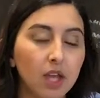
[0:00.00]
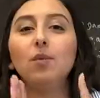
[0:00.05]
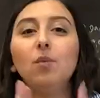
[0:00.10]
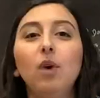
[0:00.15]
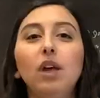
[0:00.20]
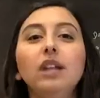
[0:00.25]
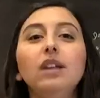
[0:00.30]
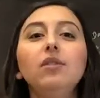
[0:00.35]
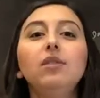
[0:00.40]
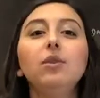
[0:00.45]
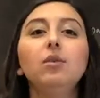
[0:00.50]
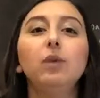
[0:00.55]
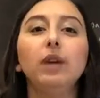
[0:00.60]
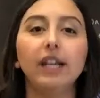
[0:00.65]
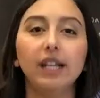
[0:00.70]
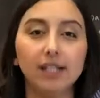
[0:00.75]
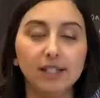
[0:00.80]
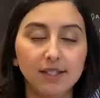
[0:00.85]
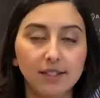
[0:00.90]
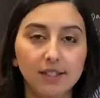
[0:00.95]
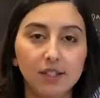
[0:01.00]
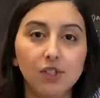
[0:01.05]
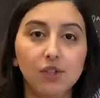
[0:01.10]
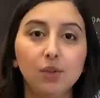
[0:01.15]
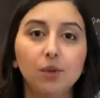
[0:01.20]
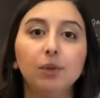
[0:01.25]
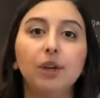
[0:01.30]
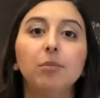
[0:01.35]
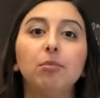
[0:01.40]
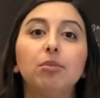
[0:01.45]
One of the ways
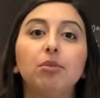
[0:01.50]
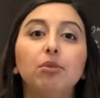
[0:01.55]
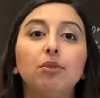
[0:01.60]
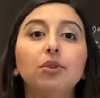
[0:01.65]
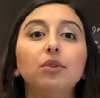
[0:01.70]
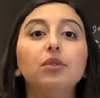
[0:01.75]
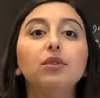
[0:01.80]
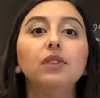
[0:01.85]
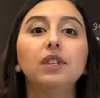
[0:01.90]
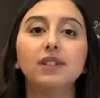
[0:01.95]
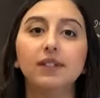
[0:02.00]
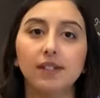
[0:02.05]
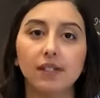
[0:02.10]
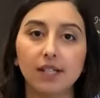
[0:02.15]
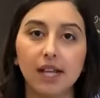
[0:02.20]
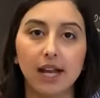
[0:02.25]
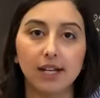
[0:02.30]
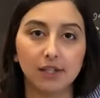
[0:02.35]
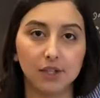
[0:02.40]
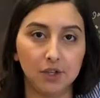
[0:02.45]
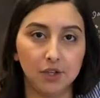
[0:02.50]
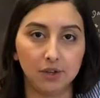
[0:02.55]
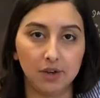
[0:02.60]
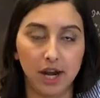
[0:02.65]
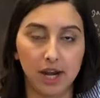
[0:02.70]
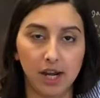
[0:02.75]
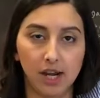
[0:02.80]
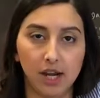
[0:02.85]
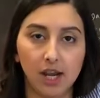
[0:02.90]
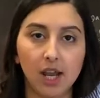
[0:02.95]
to improve the syntax in your
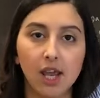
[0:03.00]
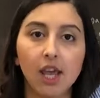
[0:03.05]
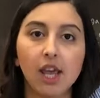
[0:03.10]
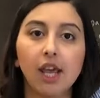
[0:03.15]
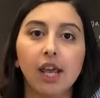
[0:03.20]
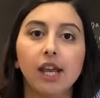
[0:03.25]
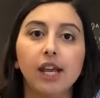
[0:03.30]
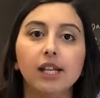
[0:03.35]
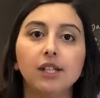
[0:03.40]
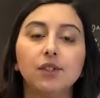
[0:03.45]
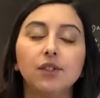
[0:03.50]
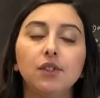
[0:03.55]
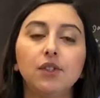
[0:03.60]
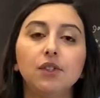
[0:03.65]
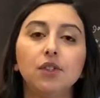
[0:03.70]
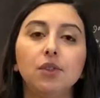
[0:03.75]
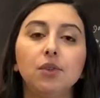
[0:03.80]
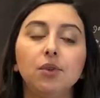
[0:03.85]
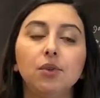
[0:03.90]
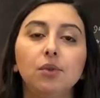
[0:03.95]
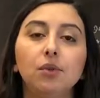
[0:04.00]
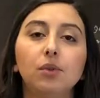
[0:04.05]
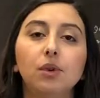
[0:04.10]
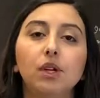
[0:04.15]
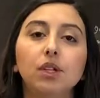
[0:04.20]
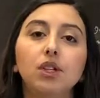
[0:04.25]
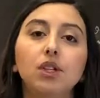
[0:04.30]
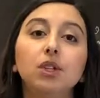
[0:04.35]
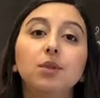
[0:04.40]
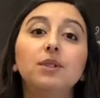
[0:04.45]
writing is
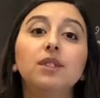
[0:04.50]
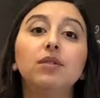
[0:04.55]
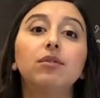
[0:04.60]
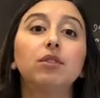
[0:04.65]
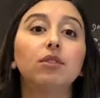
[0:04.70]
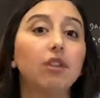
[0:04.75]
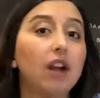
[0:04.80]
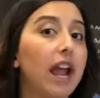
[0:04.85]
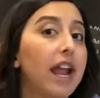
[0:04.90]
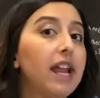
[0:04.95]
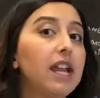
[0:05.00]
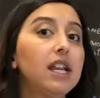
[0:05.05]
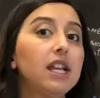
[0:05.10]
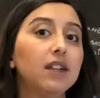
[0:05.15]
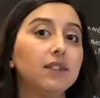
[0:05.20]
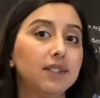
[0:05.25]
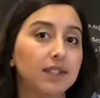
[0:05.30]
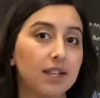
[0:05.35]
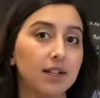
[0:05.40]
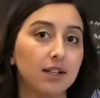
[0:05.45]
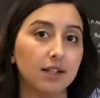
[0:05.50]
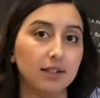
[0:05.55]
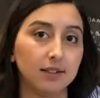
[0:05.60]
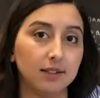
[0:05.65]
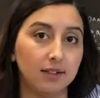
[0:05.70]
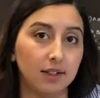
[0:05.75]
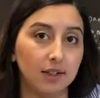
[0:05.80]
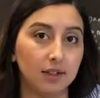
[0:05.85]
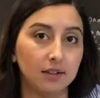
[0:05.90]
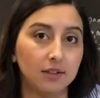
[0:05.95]
to use a variety of
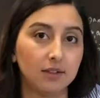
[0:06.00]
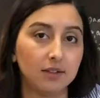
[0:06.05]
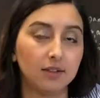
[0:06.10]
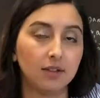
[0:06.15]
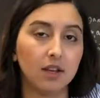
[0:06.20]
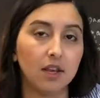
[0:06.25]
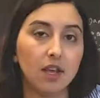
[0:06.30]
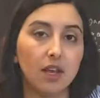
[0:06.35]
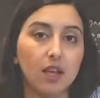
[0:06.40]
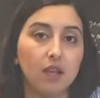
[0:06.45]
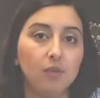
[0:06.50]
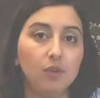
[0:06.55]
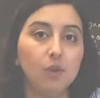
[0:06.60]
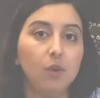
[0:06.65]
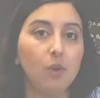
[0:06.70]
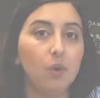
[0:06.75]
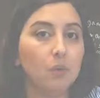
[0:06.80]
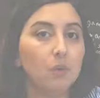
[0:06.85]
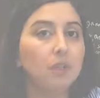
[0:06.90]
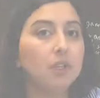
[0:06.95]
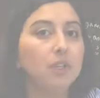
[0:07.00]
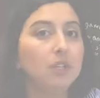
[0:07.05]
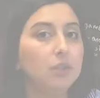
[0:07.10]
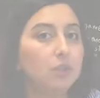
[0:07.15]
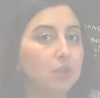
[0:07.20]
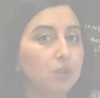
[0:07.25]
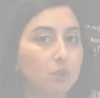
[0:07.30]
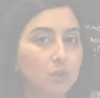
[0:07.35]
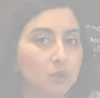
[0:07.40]
sentence sentencing. If you only use